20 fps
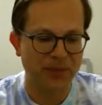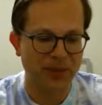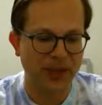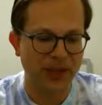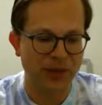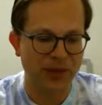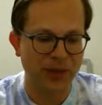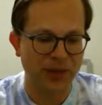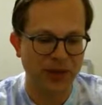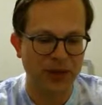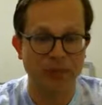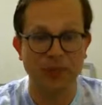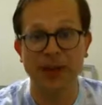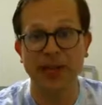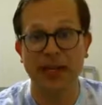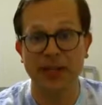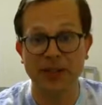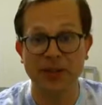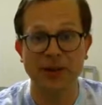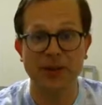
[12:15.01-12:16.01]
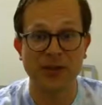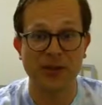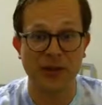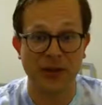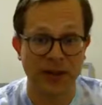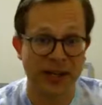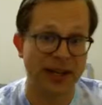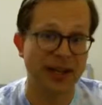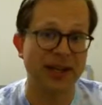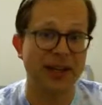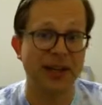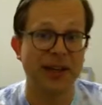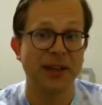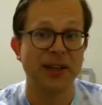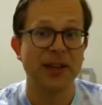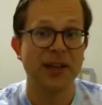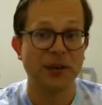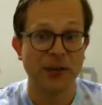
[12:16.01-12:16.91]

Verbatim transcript: I took the pink dozer and I